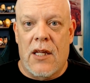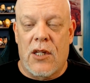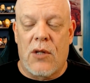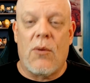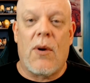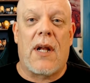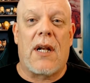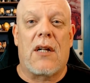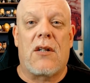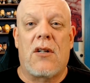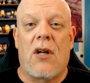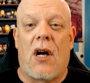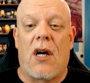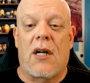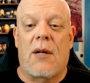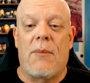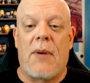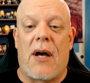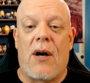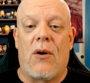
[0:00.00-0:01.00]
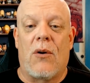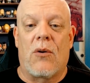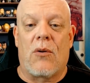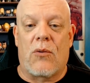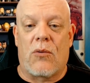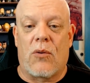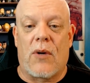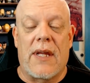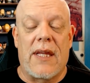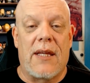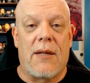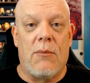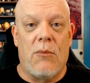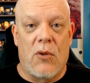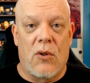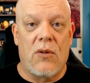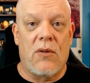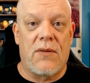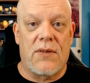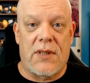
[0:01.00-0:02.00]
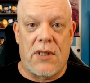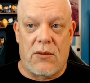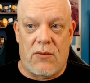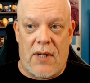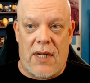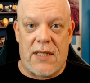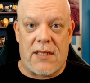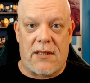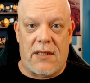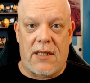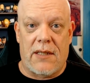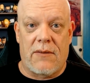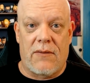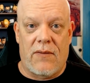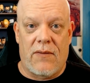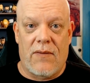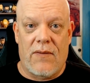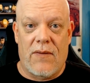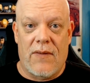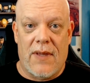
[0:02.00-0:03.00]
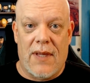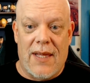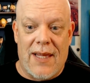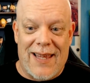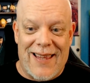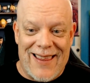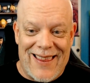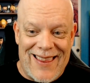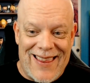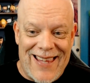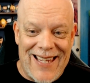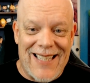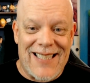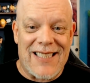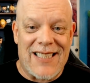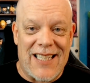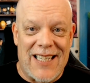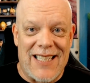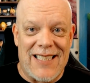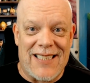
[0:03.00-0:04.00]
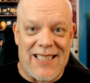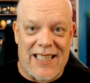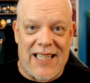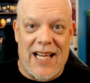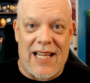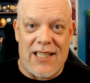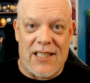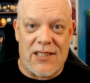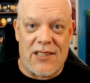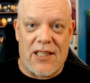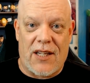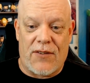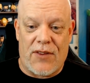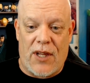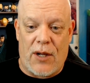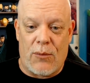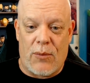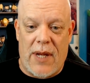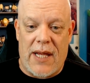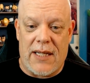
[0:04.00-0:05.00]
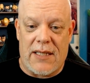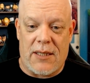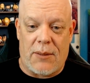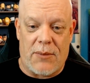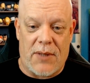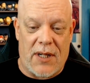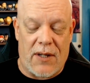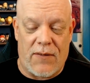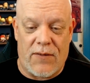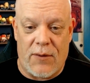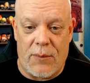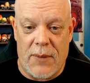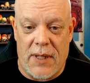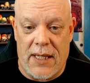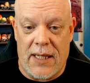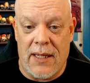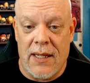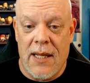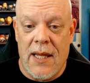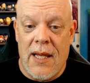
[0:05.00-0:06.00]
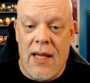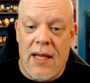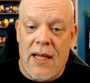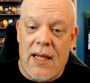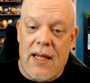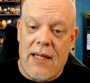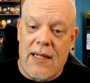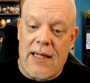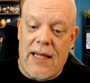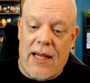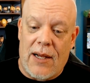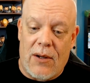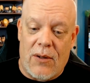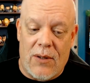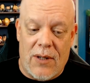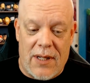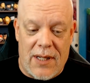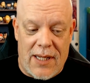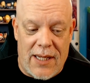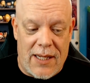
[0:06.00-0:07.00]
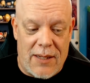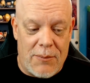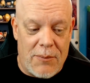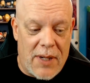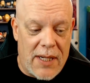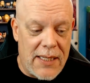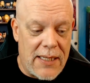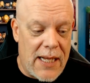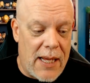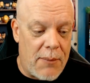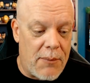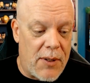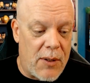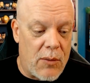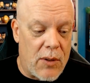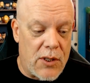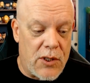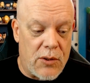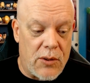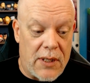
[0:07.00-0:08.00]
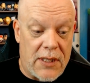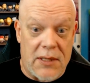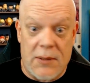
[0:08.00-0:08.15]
You want to talk about great moves in wrestling? This is the kind of stuff that ranks up there for me. Now, it might not be what you